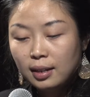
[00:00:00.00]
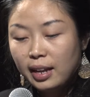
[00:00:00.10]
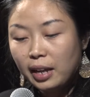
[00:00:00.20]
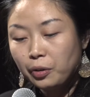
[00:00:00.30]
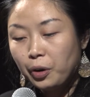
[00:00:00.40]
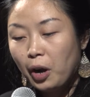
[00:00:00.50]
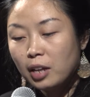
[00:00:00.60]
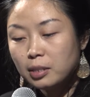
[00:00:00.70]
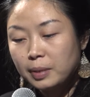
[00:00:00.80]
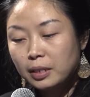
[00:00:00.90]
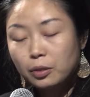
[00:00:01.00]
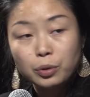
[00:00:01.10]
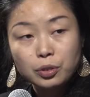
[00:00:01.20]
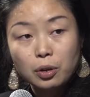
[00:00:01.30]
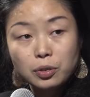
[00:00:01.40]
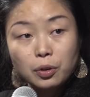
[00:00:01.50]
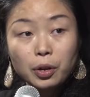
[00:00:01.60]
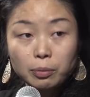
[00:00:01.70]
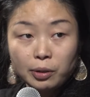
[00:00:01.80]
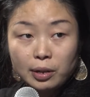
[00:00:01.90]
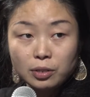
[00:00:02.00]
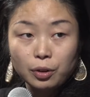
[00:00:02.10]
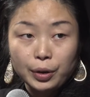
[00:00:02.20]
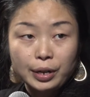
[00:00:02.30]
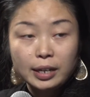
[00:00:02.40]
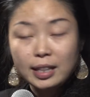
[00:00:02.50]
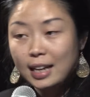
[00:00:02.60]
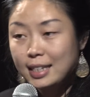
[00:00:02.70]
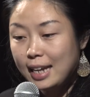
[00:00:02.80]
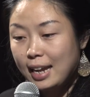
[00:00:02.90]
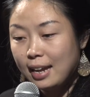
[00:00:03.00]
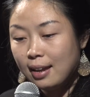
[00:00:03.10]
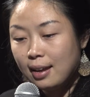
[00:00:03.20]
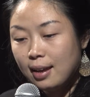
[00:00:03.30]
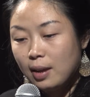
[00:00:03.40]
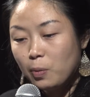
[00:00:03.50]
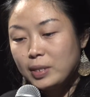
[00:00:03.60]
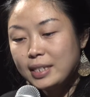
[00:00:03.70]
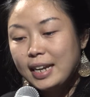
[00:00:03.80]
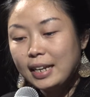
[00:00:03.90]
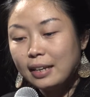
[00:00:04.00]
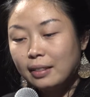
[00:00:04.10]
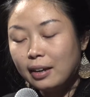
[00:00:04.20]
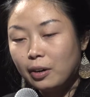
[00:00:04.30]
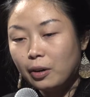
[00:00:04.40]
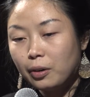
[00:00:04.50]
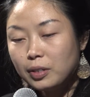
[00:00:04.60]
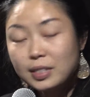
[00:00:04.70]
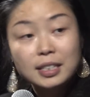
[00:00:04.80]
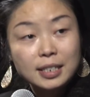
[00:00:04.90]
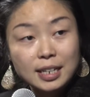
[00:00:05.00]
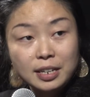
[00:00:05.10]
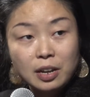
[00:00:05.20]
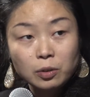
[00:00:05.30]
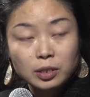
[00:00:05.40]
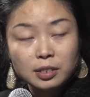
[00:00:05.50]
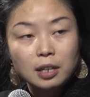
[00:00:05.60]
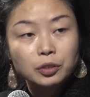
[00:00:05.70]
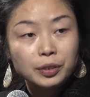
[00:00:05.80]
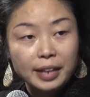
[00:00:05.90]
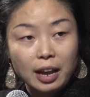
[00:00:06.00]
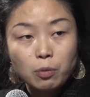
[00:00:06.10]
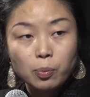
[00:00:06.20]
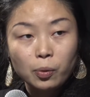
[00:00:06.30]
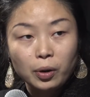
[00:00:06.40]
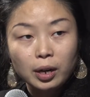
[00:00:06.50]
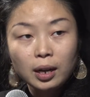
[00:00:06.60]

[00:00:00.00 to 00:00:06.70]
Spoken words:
and her husband, who is also a human rights lawyer, that day was taking their 16-year-old son to the airport